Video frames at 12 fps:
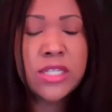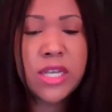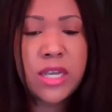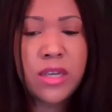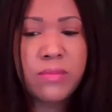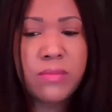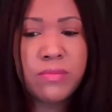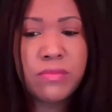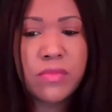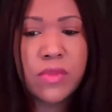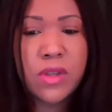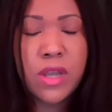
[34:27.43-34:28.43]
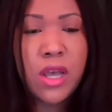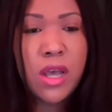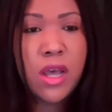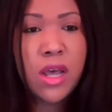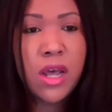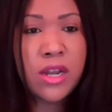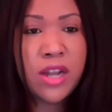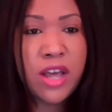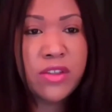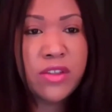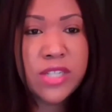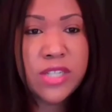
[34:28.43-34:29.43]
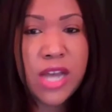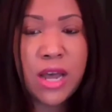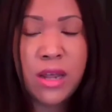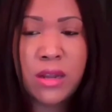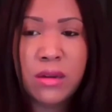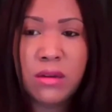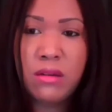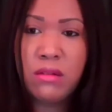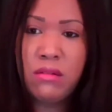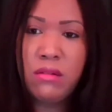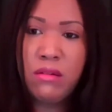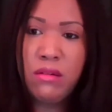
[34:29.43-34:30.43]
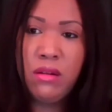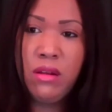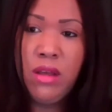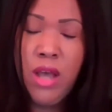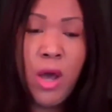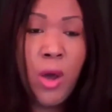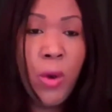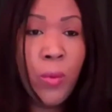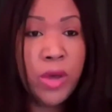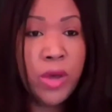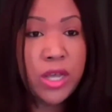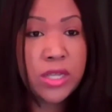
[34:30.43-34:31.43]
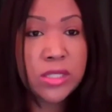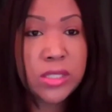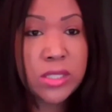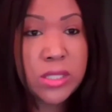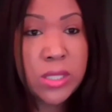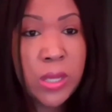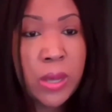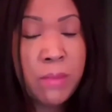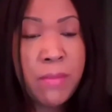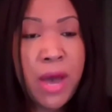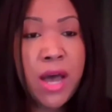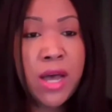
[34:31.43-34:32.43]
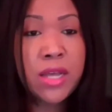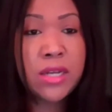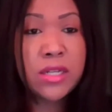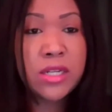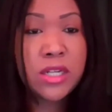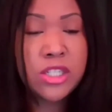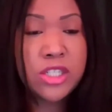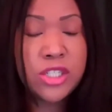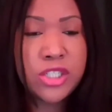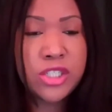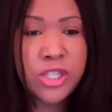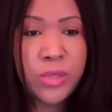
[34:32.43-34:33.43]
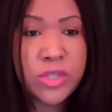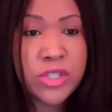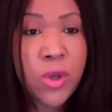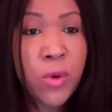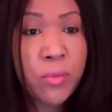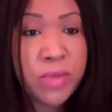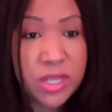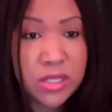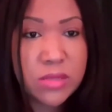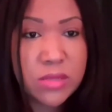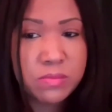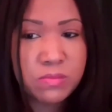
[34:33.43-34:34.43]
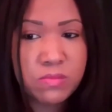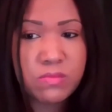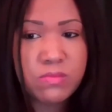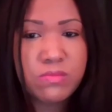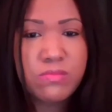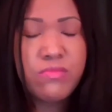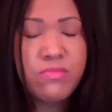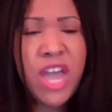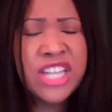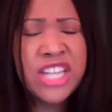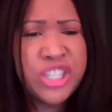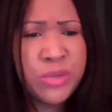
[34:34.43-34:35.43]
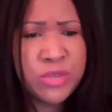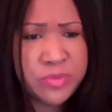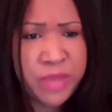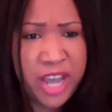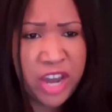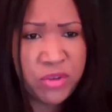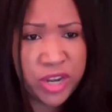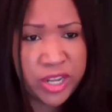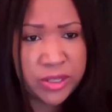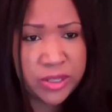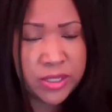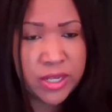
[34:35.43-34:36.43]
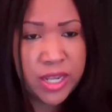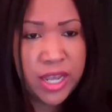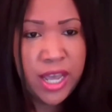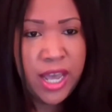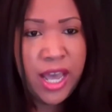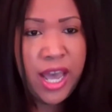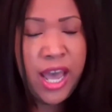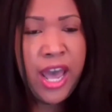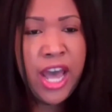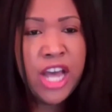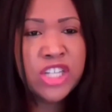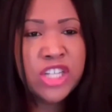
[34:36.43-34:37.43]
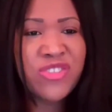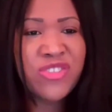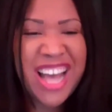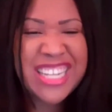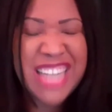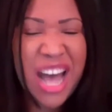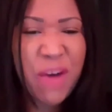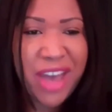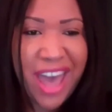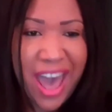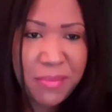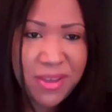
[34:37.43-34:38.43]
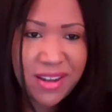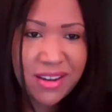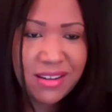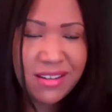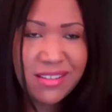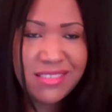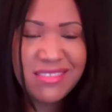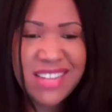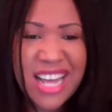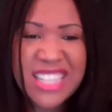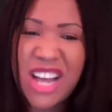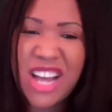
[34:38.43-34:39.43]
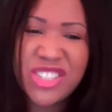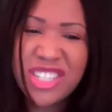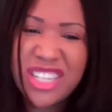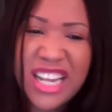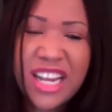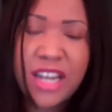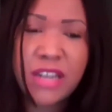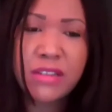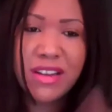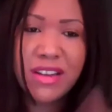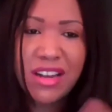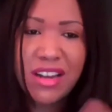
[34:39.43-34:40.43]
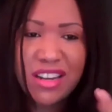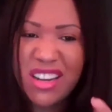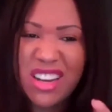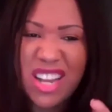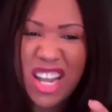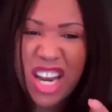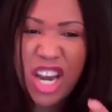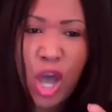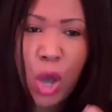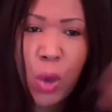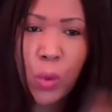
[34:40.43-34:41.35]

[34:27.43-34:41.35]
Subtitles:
See, another sign was my aunt. She was obese and she was bedridden. So that's how it happened. That's how she didn't know.